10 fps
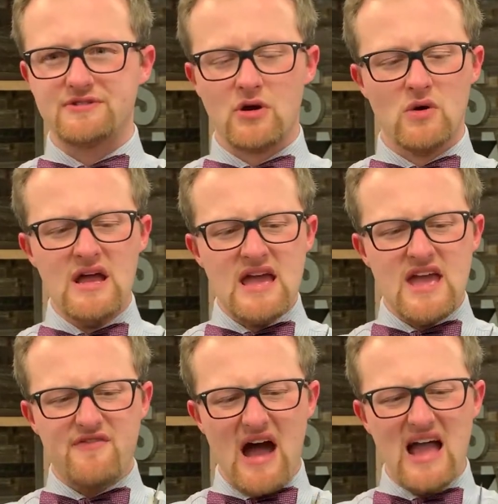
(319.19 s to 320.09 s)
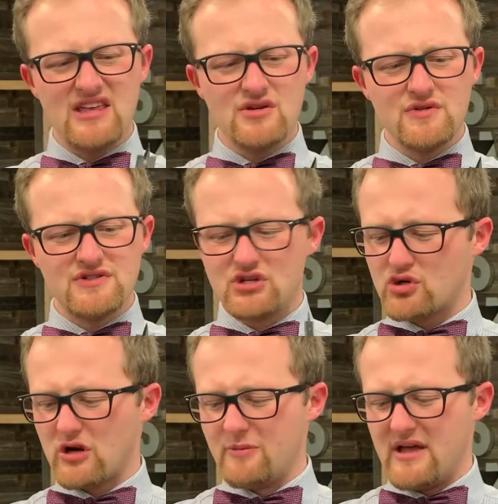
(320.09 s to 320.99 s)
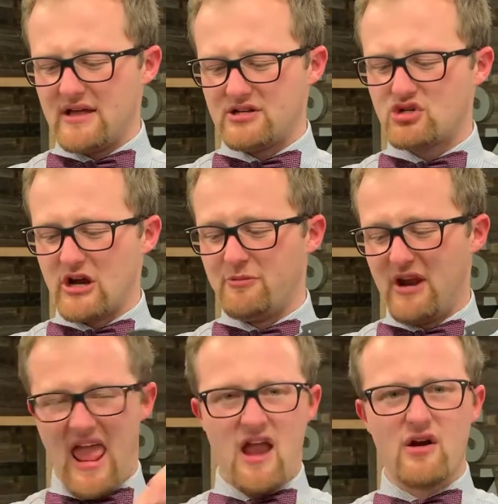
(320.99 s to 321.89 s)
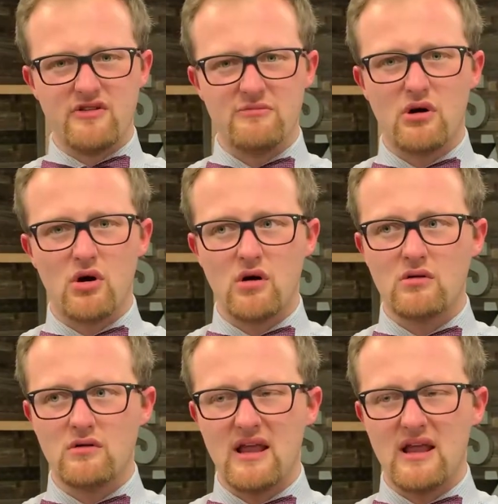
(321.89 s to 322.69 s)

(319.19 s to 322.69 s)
So if I use the drill bit to try to put air in the ball